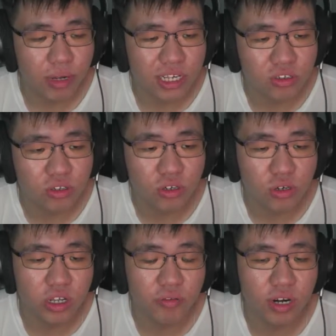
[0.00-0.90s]
So
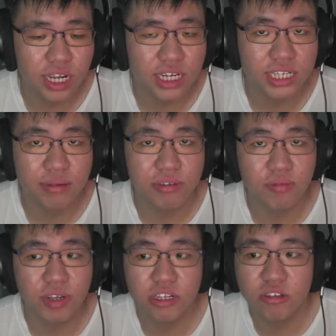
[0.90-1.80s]
if you like these types of
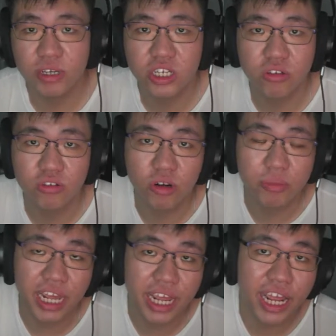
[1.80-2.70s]
videos, make sure to drop me
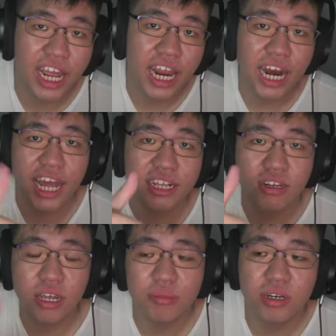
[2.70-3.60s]
a like to
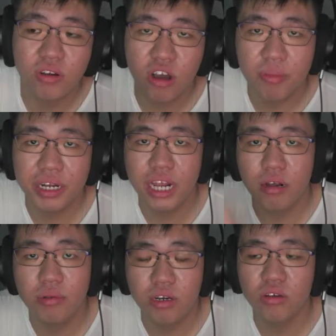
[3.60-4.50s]
let me know, comment down
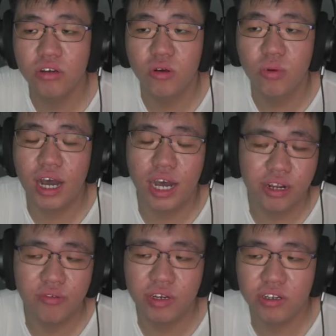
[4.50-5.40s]
below, what other
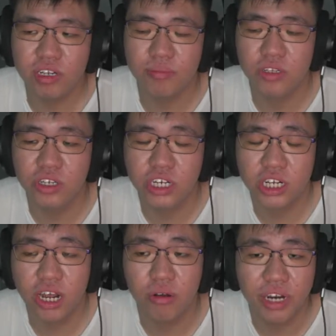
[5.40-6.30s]
videos I'm going to check
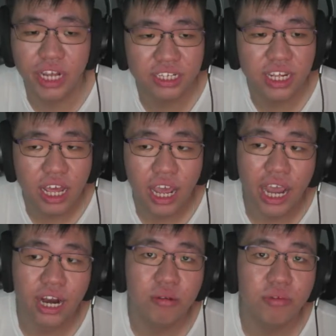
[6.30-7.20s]
out next, and
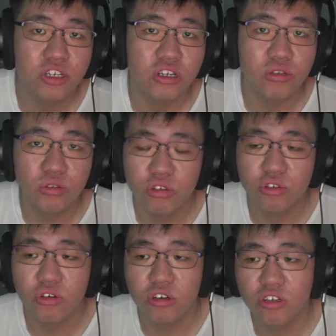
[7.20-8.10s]
I'll be sure to do so.
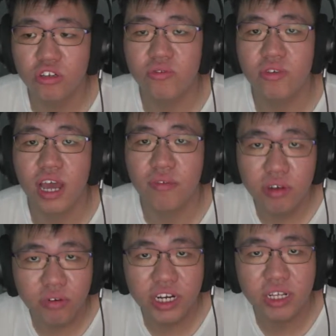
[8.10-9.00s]
Also, if you haven't
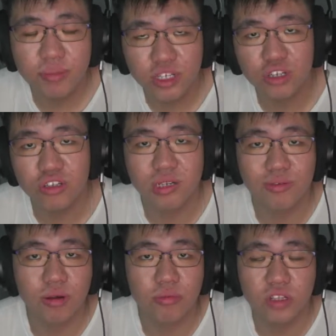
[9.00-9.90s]
already, be sure to
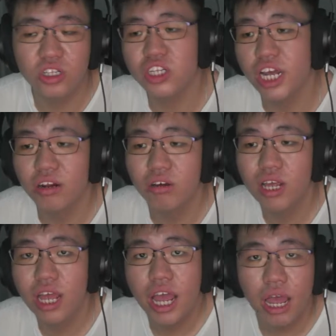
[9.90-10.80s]
subscribe to this channel
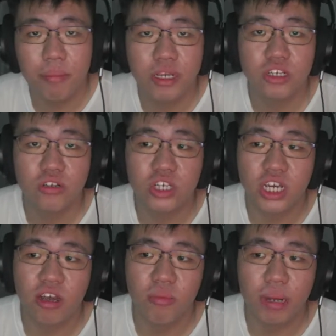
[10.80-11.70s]
and make sure to check
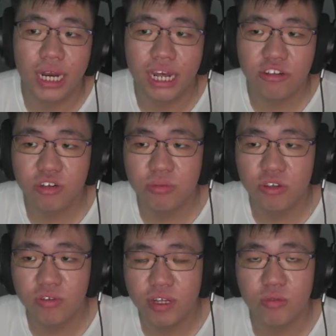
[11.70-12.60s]
out my live streams
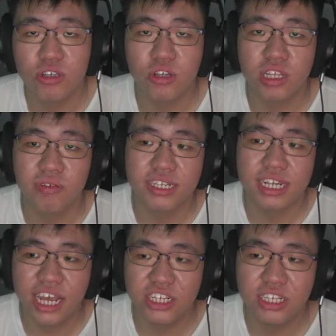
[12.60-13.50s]
over at
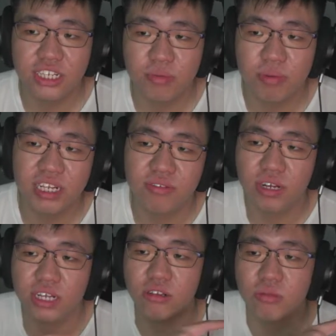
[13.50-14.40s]
twitch.tv/DJPlays if you'd
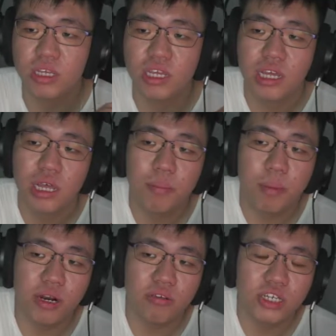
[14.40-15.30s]
like to be part
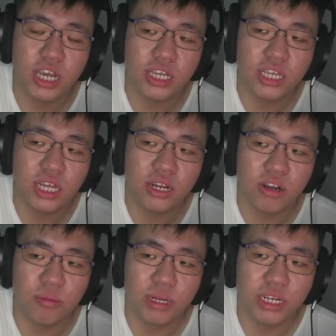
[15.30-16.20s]
of chat here and
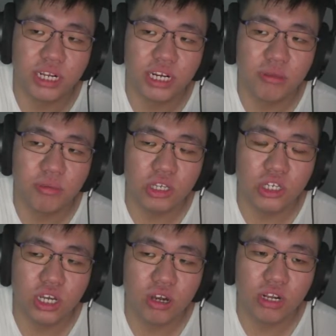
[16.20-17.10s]
automatically be
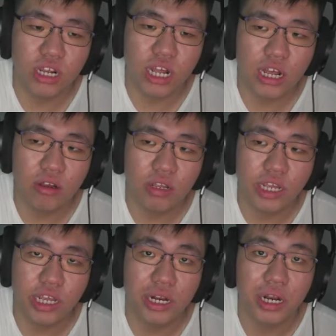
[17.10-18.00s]
shouted out
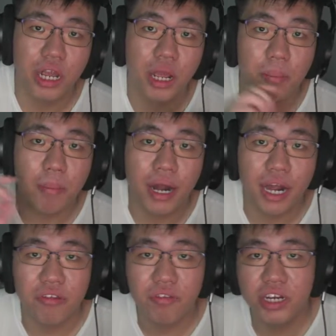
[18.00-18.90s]
in my
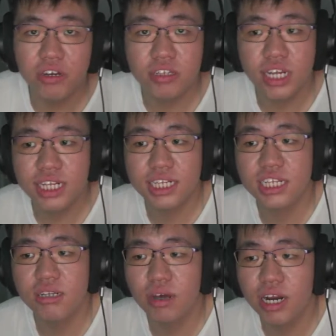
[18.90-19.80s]
videos and see
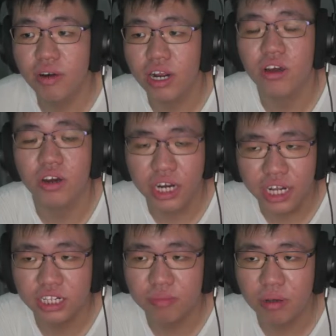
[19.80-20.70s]
what I record
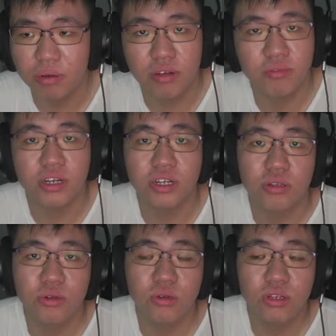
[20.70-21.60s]
next. But
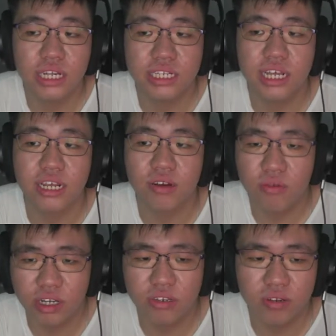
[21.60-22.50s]
let's get
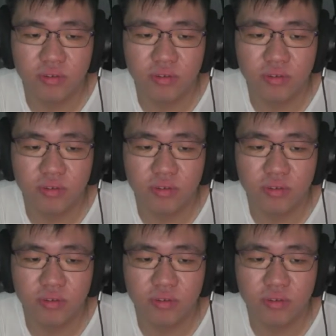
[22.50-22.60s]
right to the video.